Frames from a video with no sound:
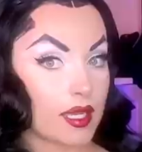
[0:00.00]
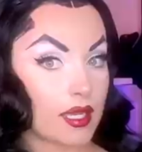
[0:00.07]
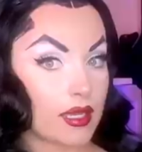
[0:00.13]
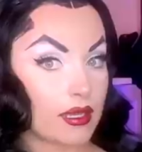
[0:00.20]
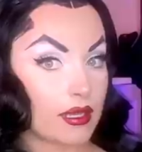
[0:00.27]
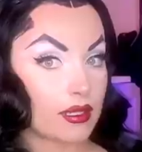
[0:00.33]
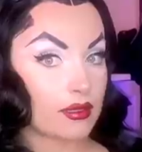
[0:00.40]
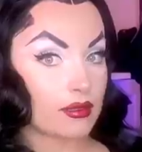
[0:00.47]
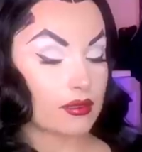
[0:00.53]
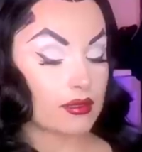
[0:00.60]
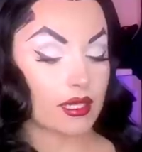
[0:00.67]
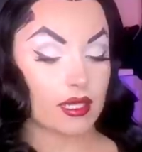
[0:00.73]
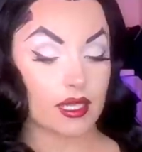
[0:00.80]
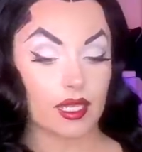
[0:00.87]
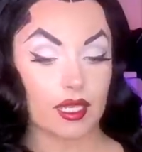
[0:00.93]
hidden
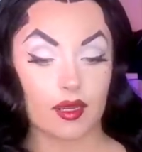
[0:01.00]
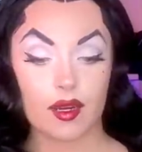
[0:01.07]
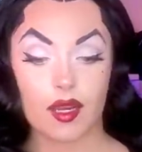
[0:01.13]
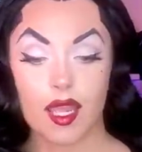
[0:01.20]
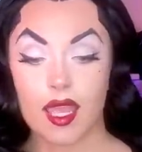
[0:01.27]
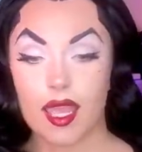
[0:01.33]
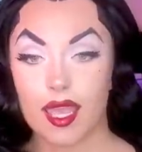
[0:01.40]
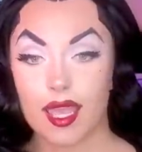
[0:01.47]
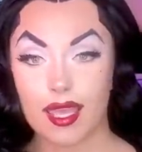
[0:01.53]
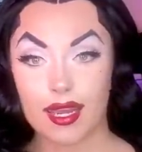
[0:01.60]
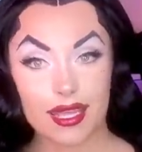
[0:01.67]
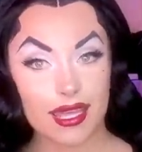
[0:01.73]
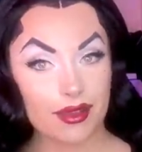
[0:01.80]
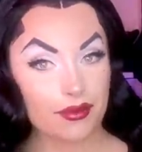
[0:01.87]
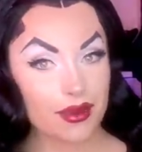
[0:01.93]
in here, and
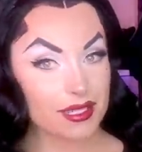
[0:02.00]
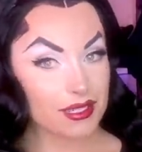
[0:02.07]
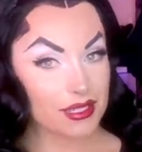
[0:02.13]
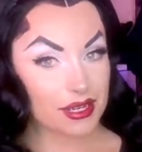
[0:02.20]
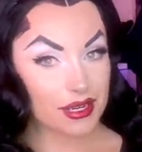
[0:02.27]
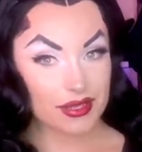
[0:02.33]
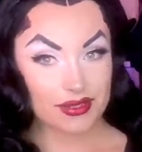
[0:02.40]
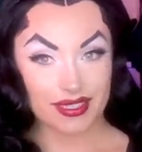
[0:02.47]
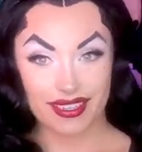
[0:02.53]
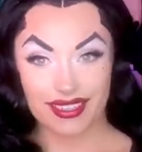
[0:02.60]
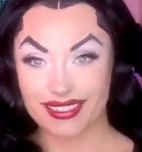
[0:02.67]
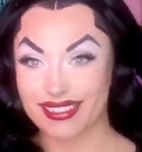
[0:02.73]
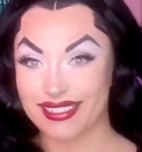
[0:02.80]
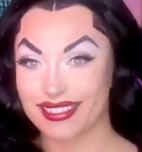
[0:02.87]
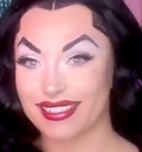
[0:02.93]
I can't wait to show you
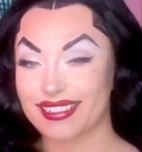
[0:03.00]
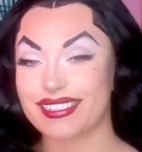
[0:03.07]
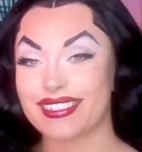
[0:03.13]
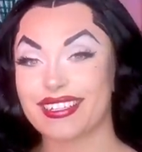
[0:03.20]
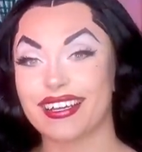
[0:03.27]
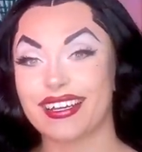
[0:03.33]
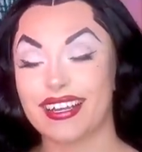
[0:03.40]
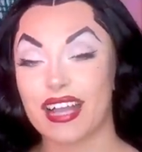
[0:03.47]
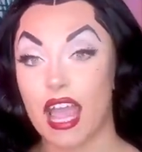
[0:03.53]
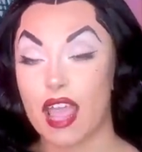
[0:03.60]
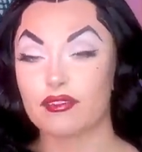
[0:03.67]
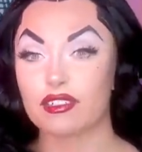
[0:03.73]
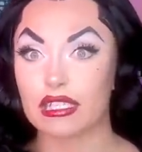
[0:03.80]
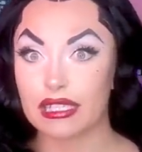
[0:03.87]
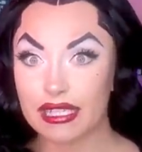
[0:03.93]
guys it. I
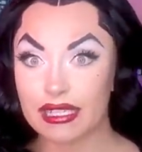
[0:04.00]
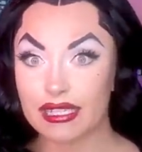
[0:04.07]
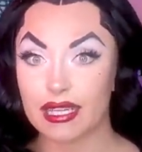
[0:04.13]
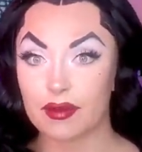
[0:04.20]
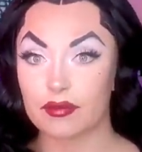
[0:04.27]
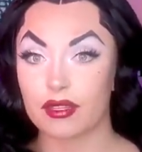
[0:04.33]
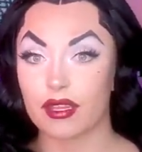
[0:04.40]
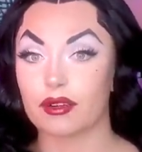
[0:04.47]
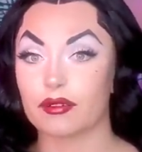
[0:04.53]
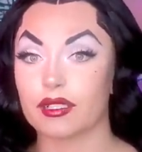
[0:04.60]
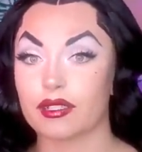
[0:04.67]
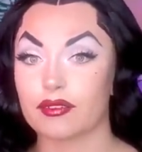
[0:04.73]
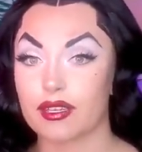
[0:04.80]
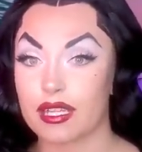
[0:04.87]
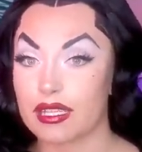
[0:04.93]
have to clean it up though,
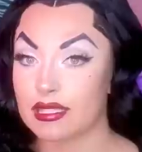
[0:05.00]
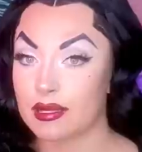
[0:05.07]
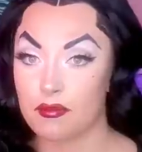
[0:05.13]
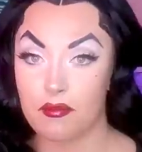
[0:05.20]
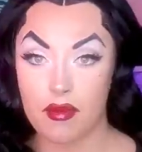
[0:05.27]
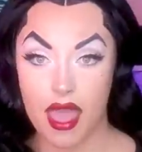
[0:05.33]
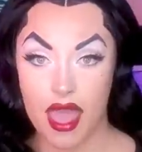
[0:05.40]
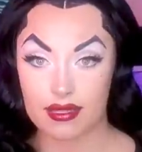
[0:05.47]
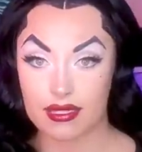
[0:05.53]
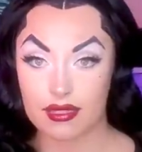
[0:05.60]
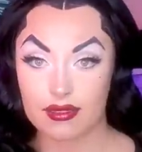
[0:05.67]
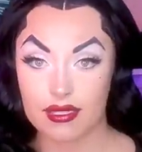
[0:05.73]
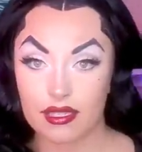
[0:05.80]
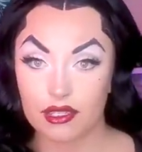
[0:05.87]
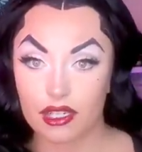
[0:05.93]
really fast. It's a mess.
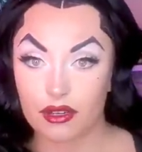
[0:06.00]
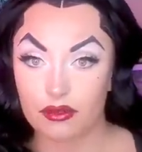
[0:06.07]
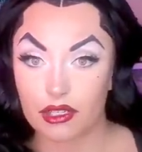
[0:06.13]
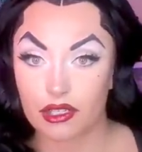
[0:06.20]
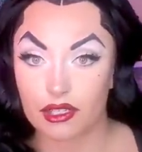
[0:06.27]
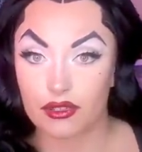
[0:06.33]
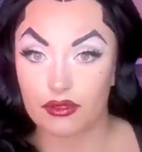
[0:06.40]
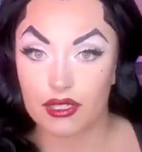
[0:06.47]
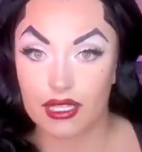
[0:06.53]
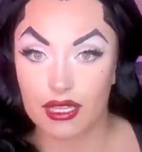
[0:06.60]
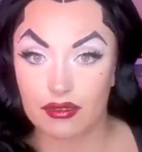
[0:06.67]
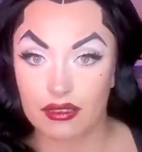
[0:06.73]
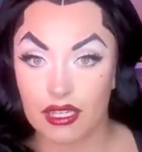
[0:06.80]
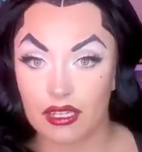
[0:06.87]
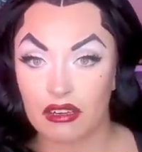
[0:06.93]
You see Joey's shoes
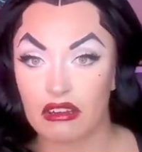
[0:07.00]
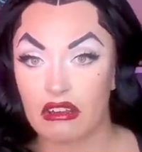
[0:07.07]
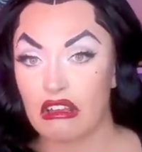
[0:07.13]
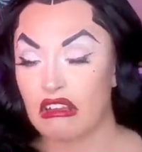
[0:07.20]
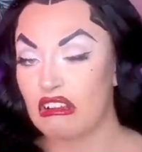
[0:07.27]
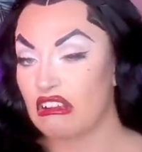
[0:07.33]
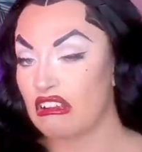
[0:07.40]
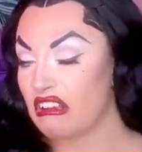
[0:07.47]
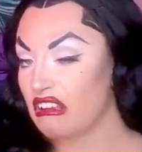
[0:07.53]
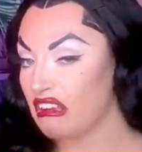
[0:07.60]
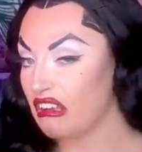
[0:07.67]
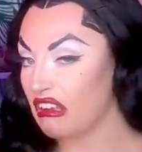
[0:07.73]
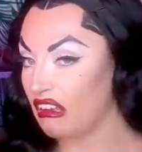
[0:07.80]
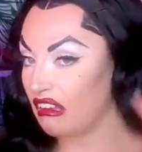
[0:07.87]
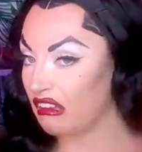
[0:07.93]
down here?
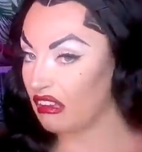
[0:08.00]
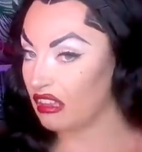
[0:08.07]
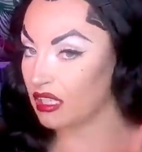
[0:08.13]
Ugh.